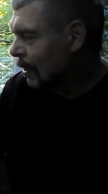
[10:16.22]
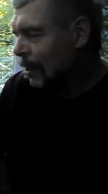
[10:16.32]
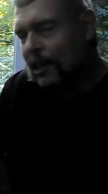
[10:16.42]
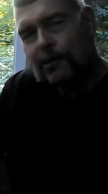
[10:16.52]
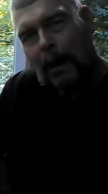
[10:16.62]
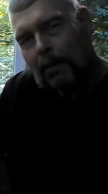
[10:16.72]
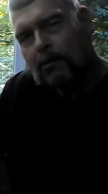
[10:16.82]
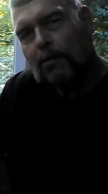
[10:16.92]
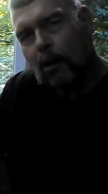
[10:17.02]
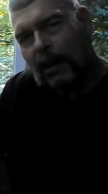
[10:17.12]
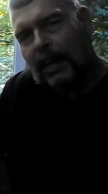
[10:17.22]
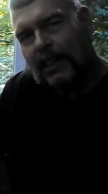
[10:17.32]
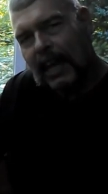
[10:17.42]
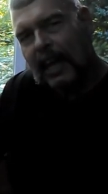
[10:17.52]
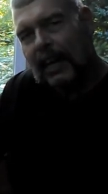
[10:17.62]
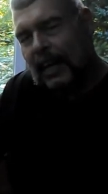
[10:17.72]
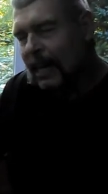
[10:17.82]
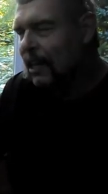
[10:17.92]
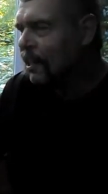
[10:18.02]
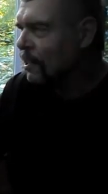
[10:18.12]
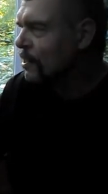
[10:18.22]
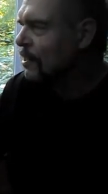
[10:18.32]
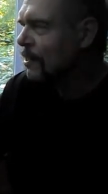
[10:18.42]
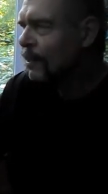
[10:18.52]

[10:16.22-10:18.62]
this pipe smoking thing is,